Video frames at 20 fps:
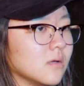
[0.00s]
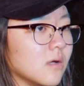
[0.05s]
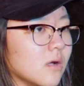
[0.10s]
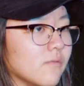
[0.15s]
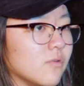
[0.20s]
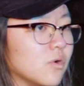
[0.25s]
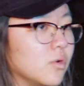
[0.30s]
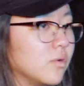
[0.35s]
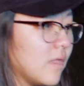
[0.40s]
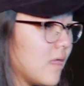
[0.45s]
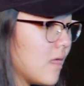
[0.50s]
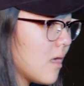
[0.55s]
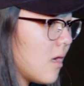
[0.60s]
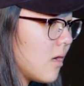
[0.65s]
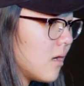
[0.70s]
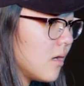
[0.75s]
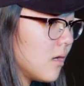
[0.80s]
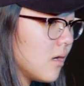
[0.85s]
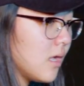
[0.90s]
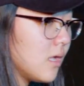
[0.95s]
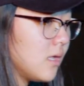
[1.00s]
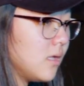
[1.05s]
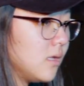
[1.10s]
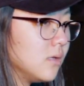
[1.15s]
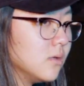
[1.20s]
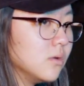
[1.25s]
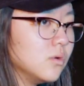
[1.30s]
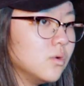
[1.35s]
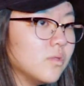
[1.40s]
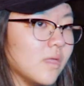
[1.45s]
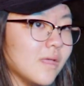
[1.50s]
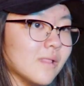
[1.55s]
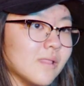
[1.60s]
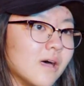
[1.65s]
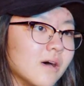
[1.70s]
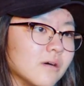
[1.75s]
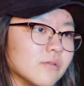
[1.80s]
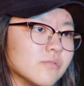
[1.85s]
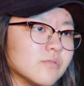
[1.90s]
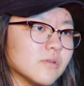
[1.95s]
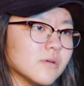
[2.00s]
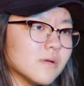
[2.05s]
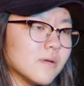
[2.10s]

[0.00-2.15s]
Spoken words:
of who they are and who they love.